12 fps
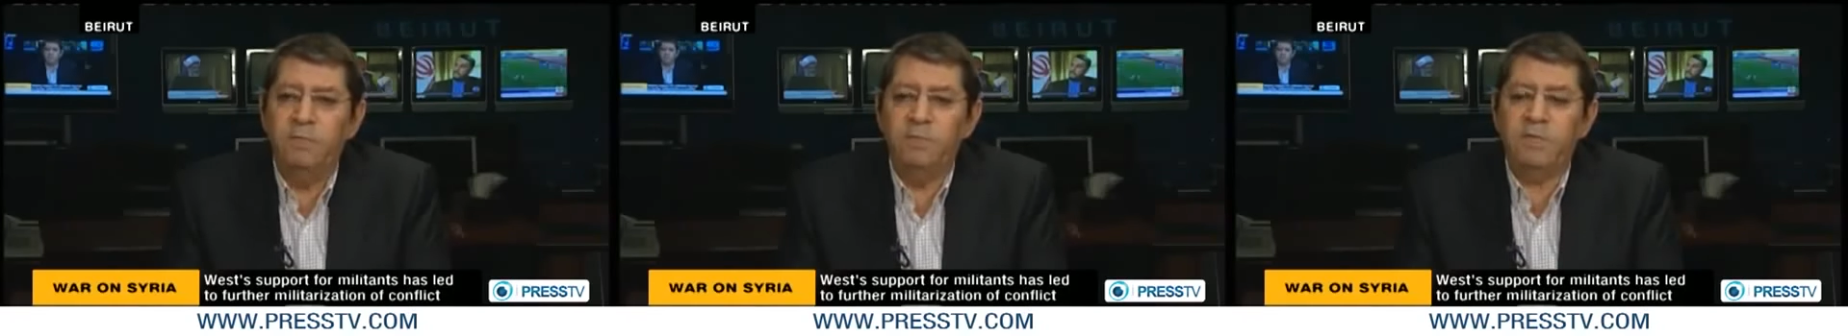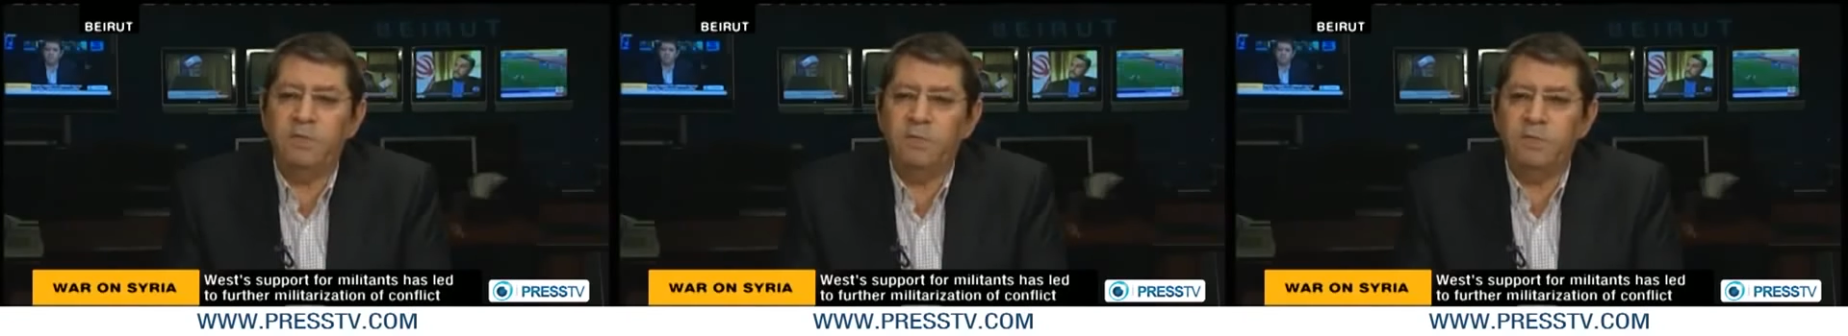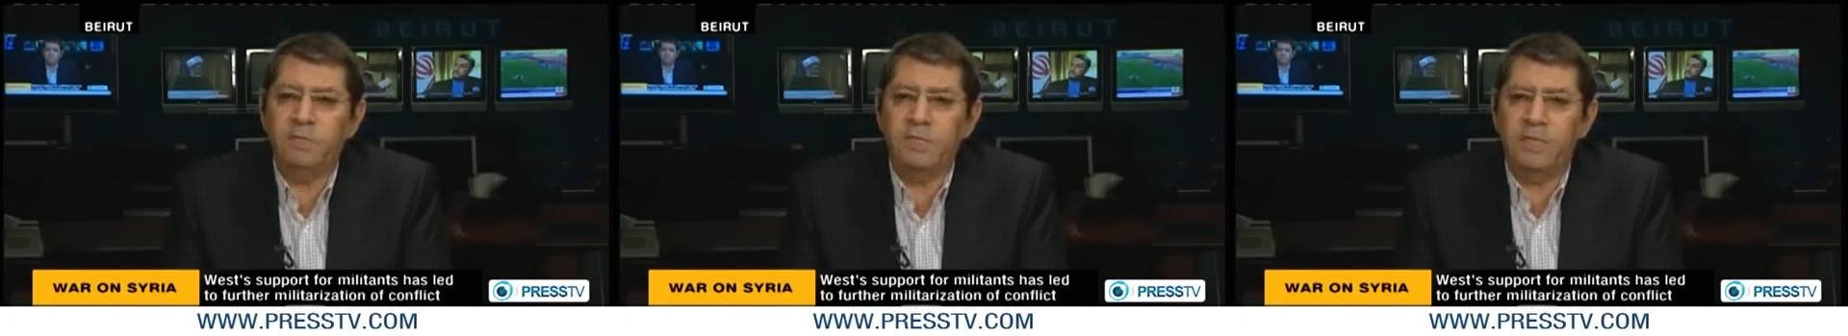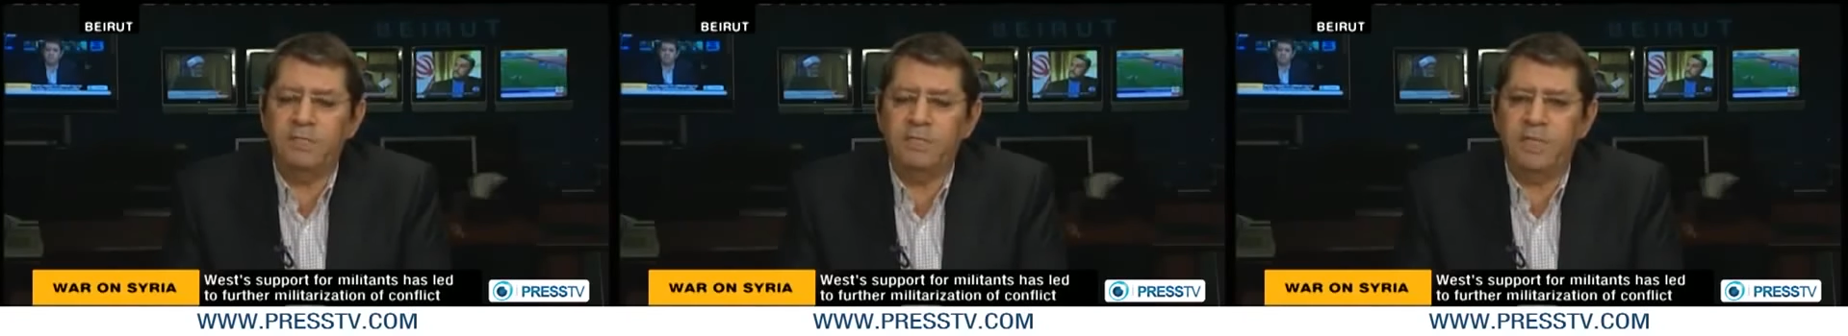because
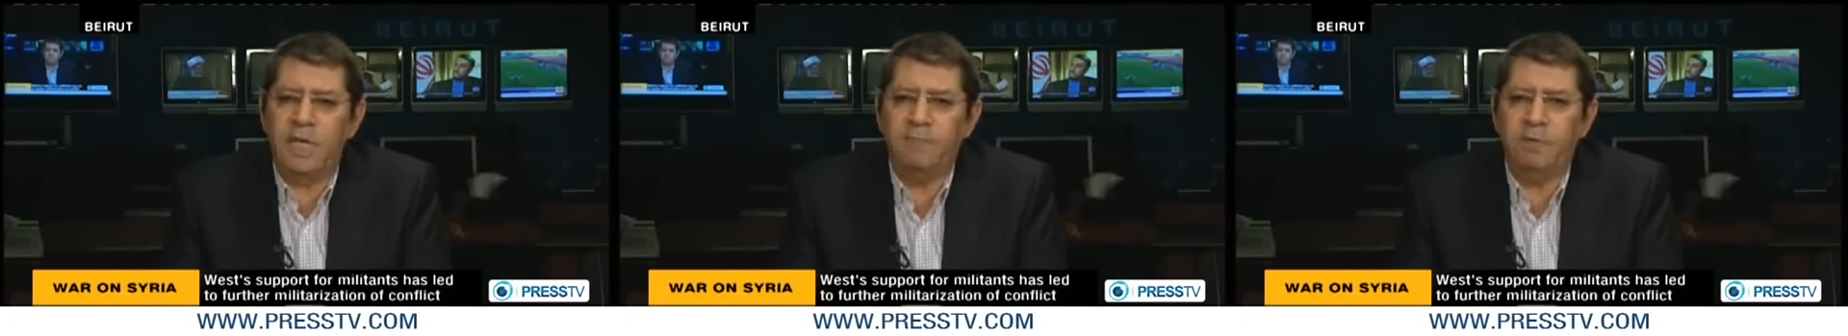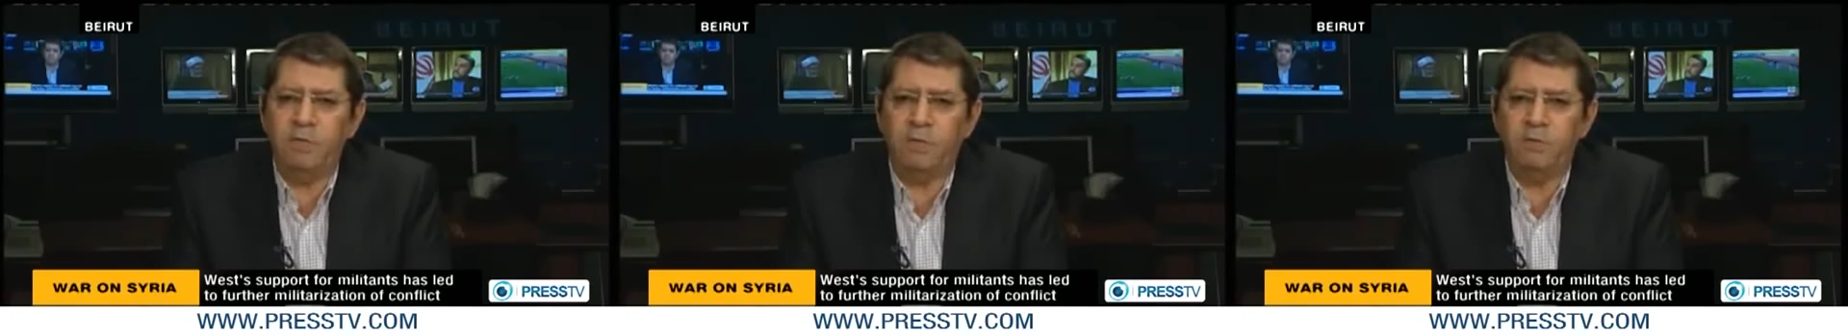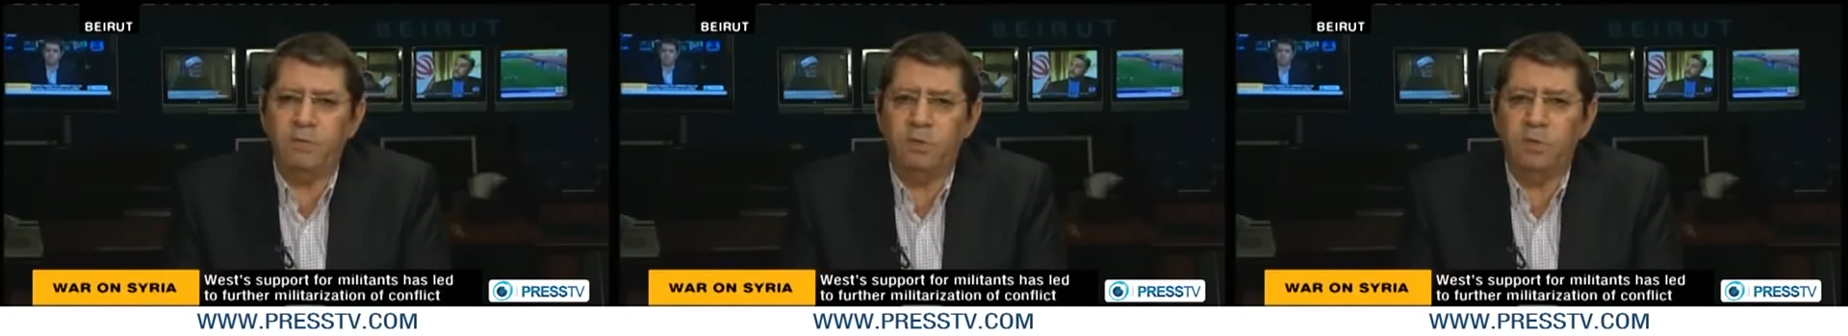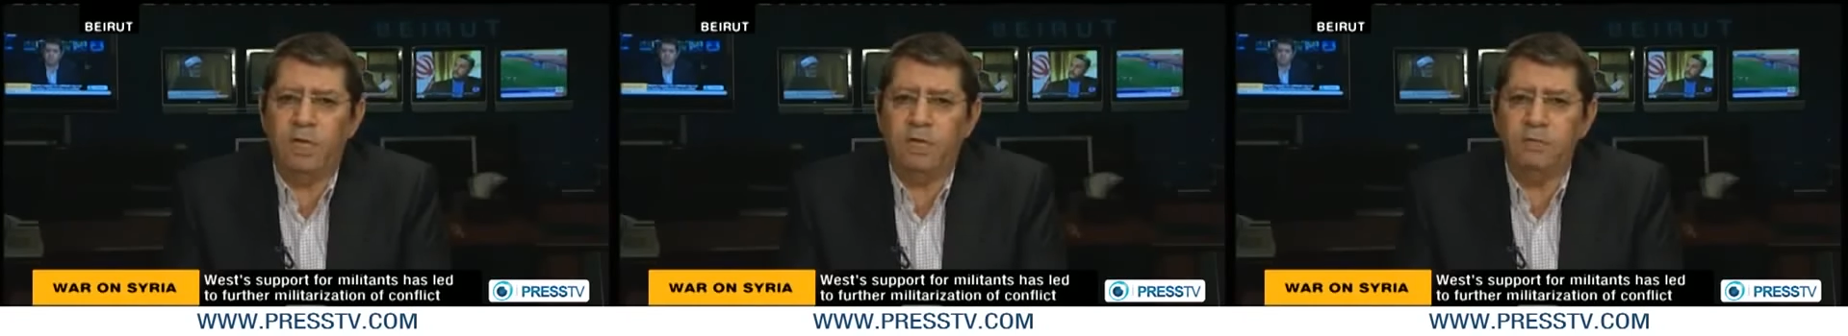nothing happened on the
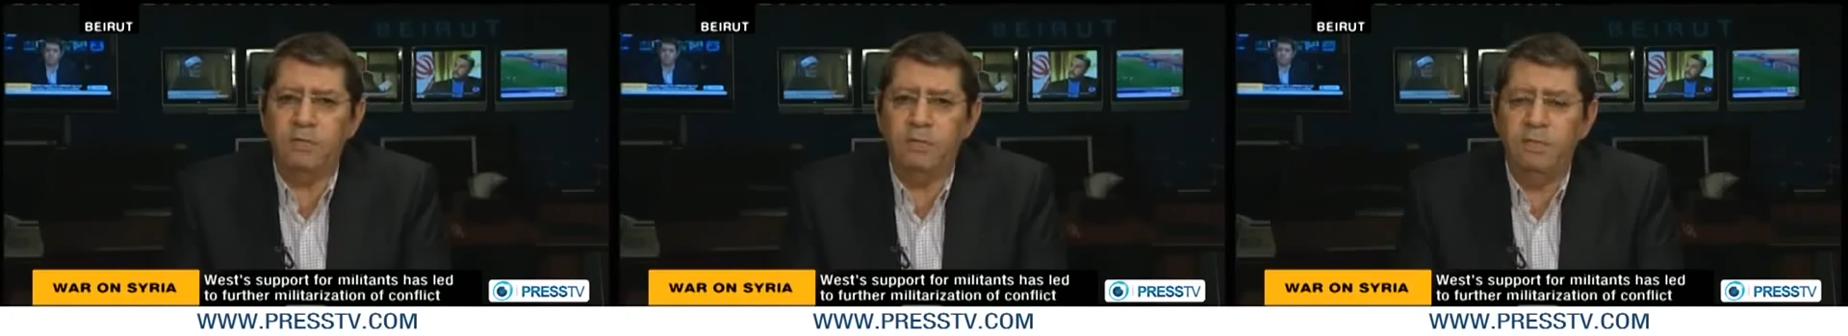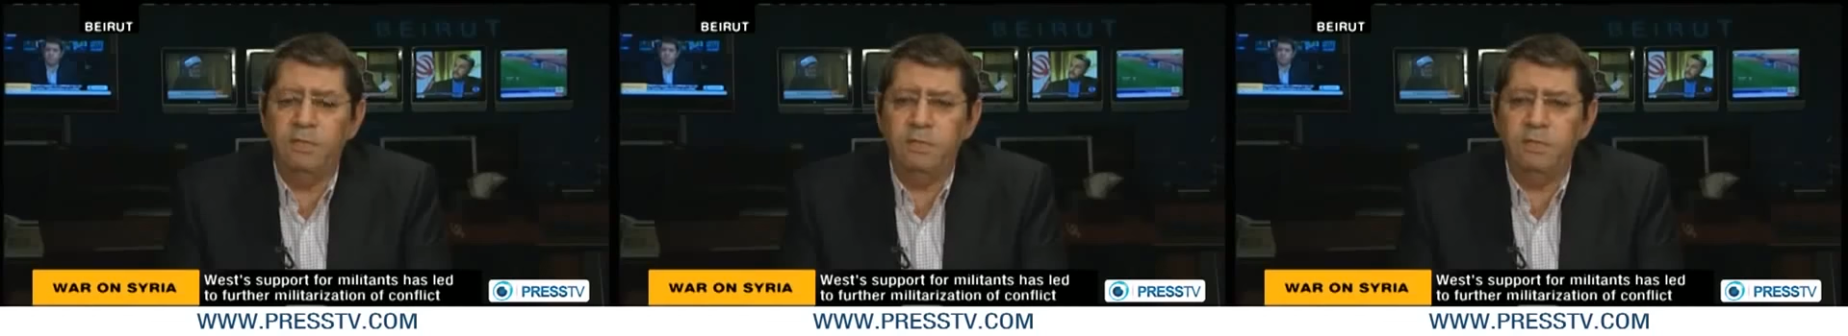Golan